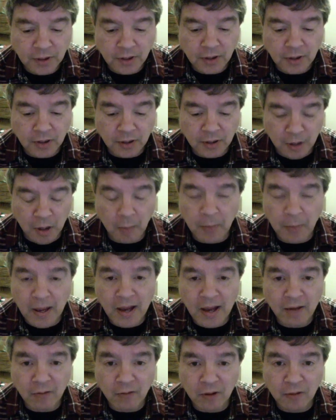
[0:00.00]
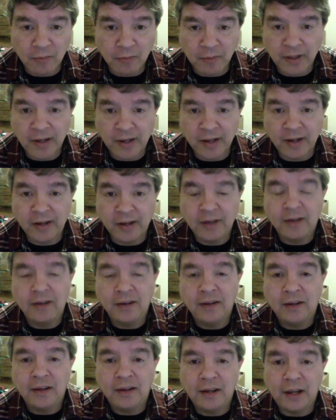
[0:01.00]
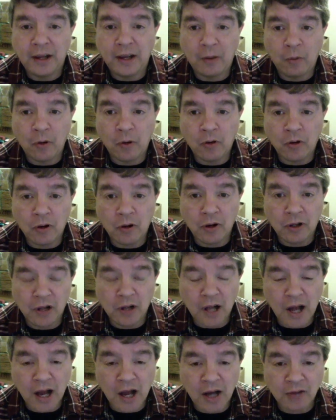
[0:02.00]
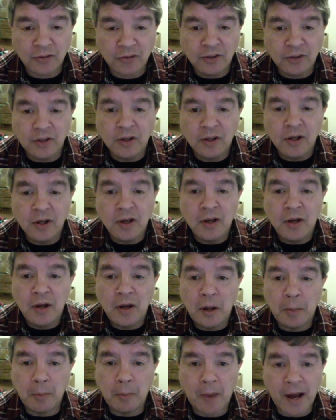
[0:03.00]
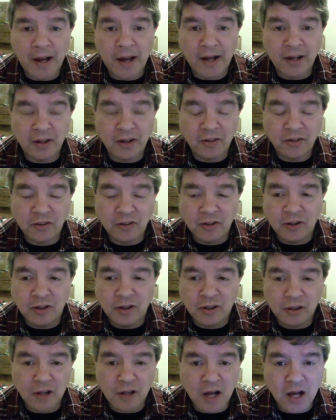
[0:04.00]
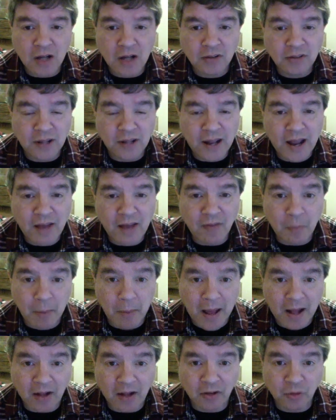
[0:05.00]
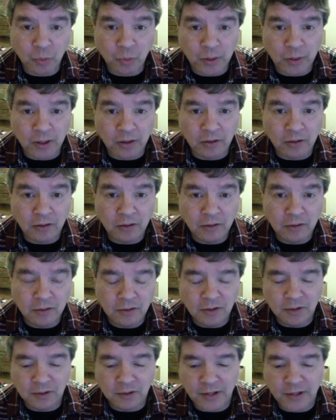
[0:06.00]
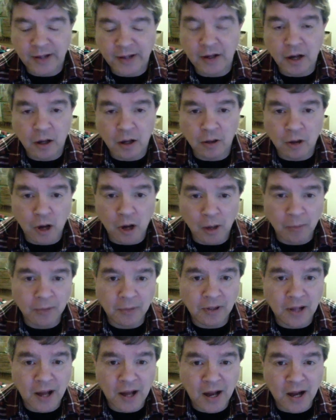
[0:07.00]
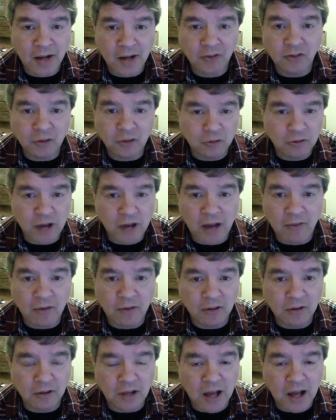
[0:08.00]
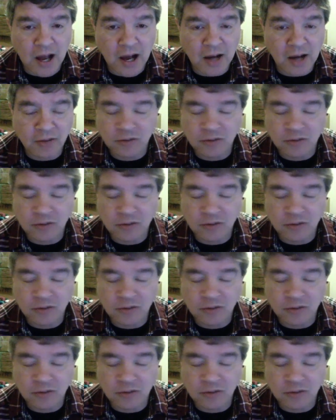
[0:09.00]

come back with me and work on clocks, minus clocks that have a balance wheel, like alarm clocks, travel clocks,